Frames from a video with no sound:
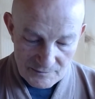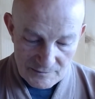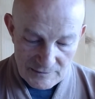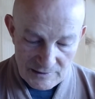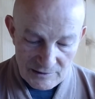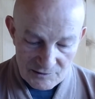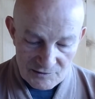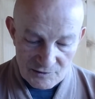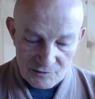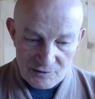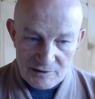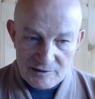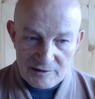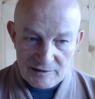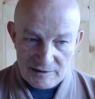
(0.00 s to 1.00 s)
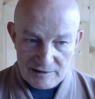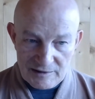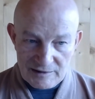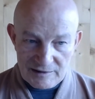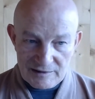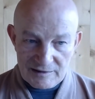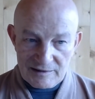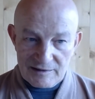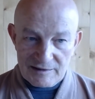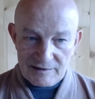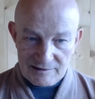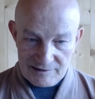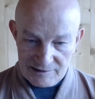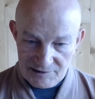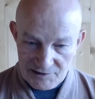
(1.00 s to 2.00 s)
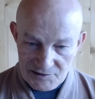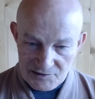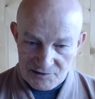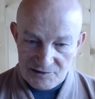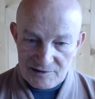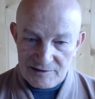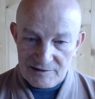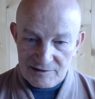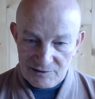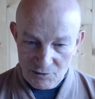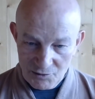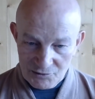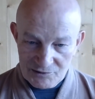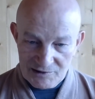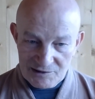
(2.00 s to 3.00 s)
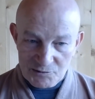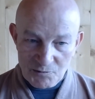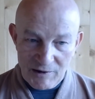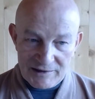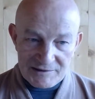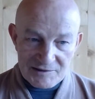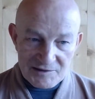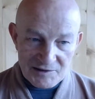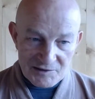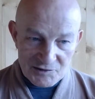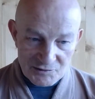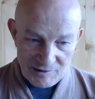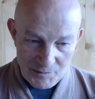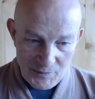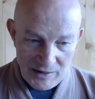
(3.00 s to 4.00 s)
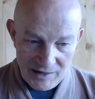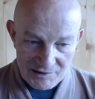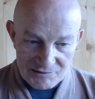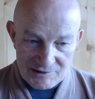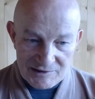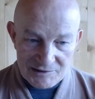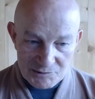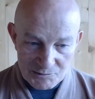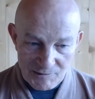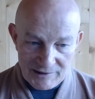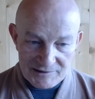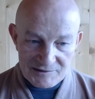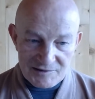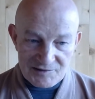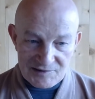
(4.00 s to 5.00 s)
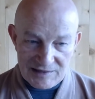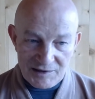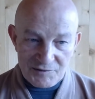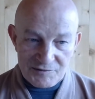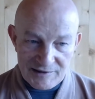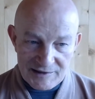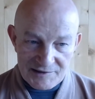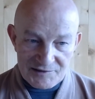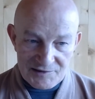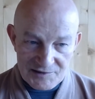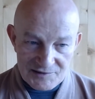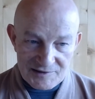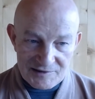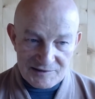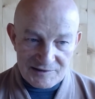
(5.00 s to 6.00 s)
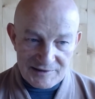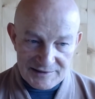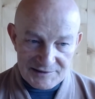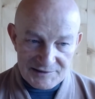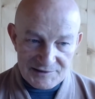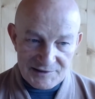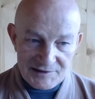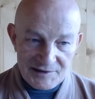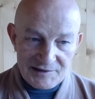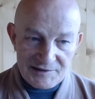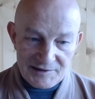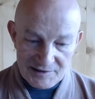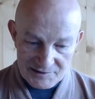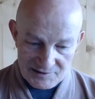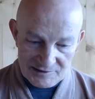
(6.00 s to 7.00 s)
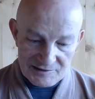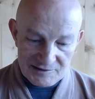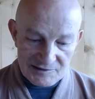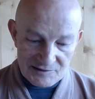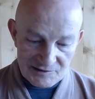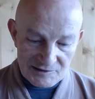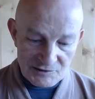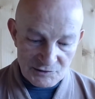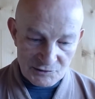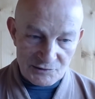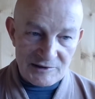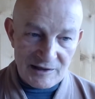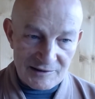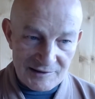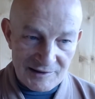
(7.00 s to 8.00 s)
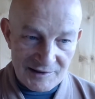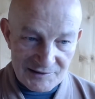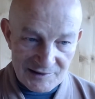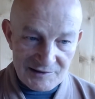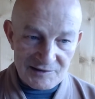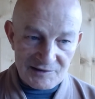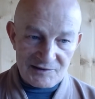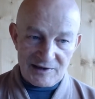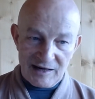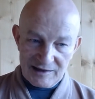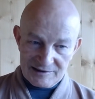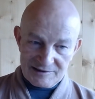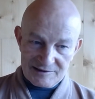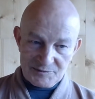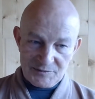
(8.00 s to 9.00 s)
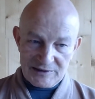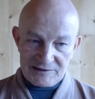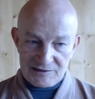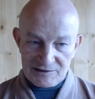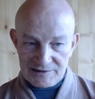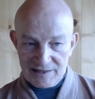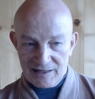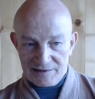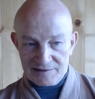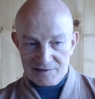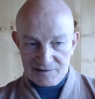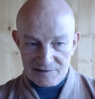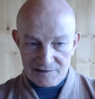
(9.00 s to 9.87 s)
So there is only one Swabhava, one self-existent nature, and that is the Shunyata, that is the ultimate reality.